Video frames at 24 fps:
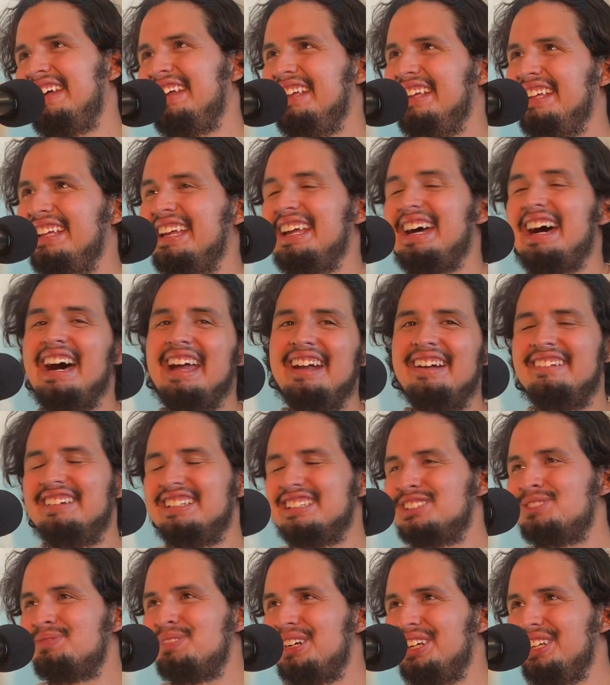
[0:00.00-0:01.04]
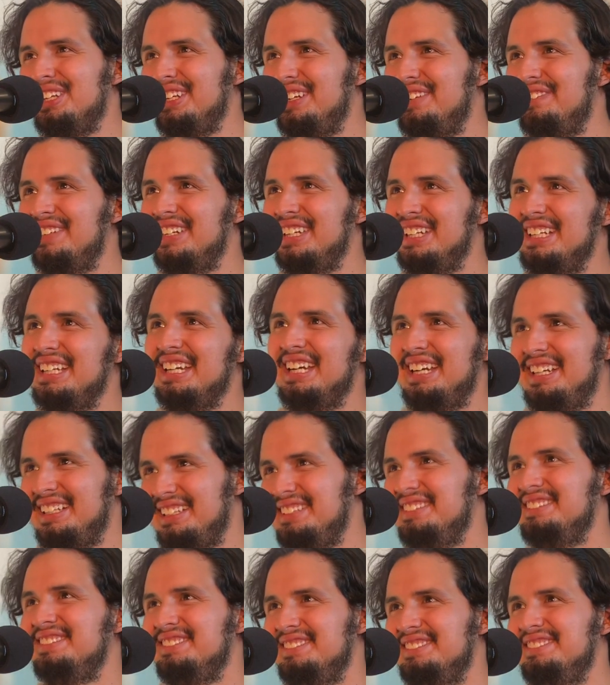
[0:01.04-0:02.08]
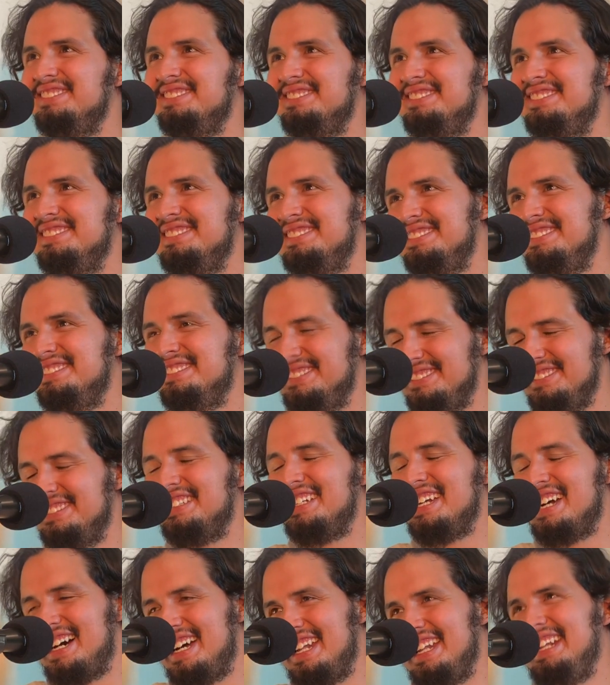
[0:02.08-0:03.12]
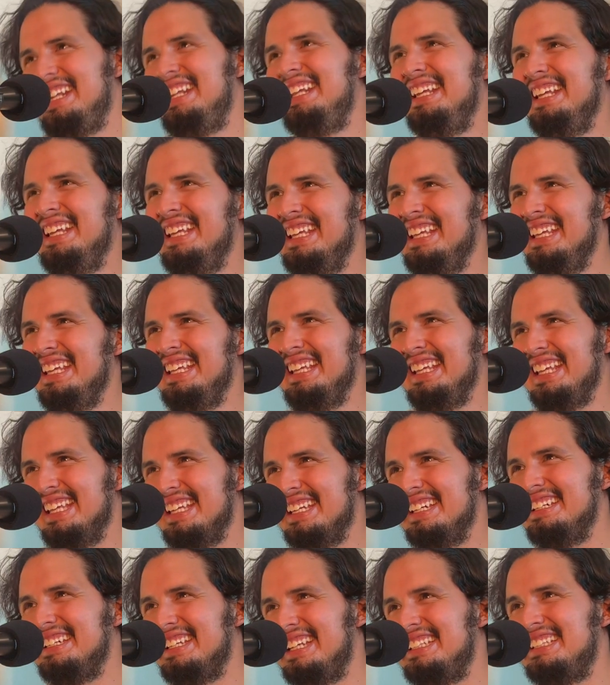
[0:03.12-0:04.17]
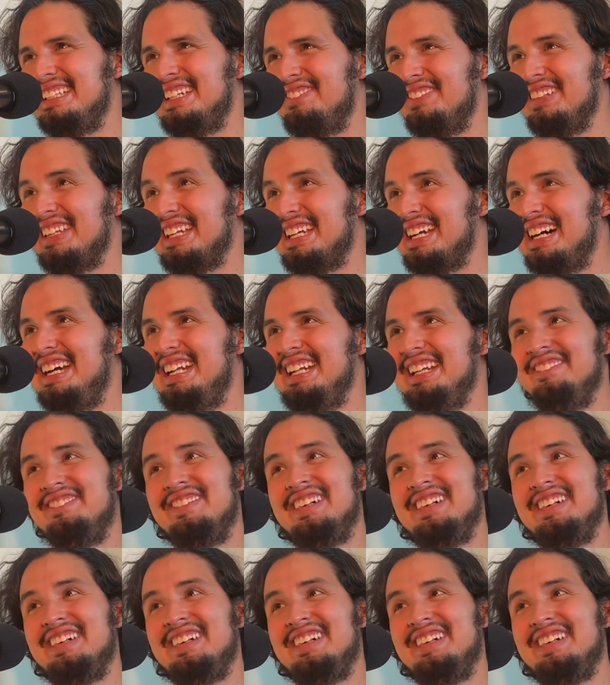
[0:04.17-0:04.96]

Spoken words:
I don't want to spoil it, but yeah, you got it. You definitely got it.